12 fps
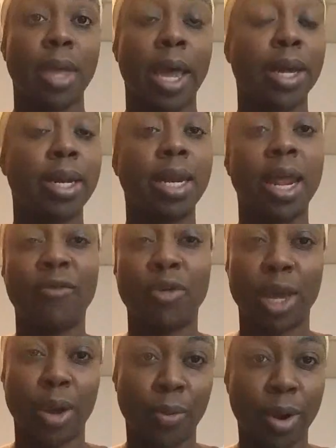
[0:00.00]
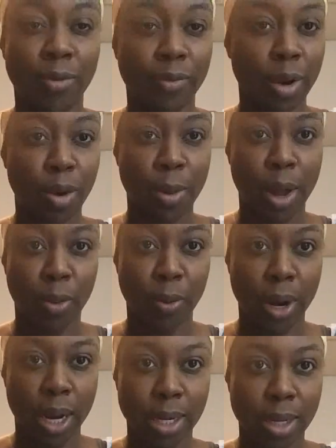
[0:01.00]
I could never get rid of it, no matter
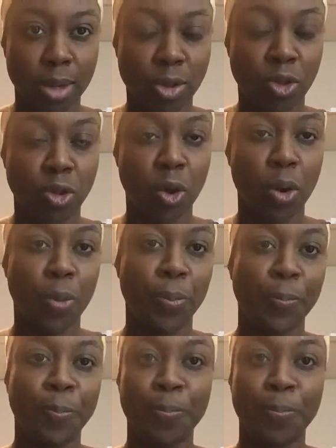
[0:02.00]
what I did. So